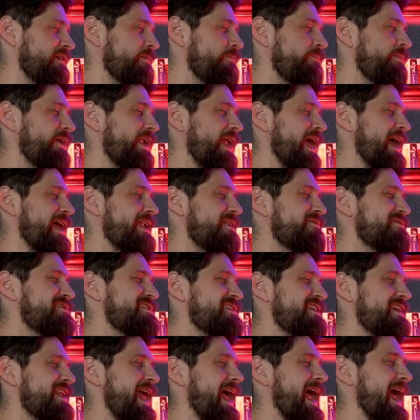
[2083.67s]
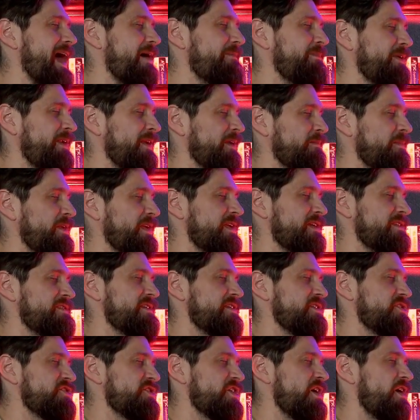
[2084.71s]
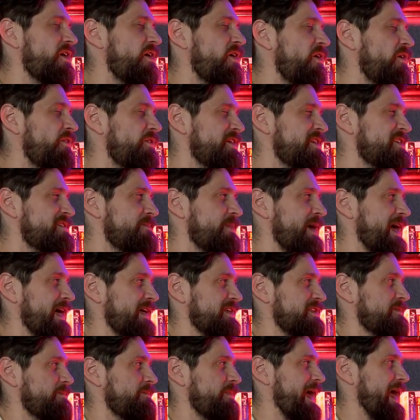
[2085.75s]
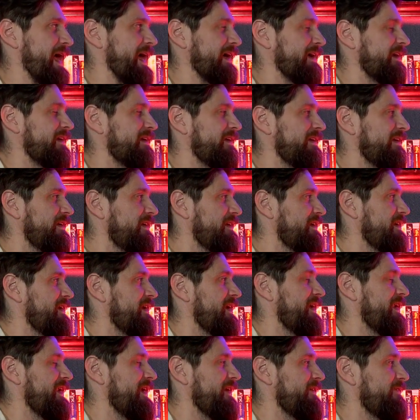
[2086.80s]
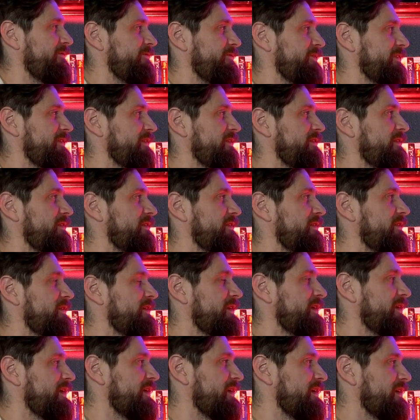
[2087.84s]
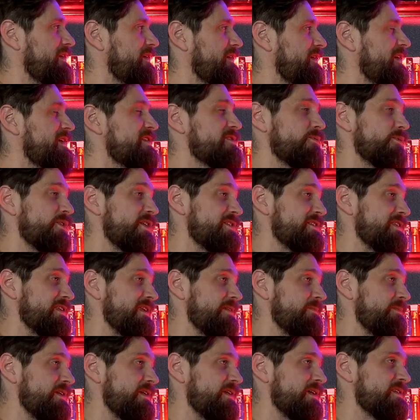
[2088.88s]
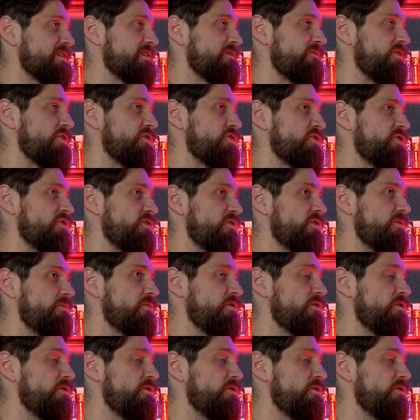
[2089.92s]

but I don't see it happening because they shot all these back to back, and I feel it's risky because if you shoot a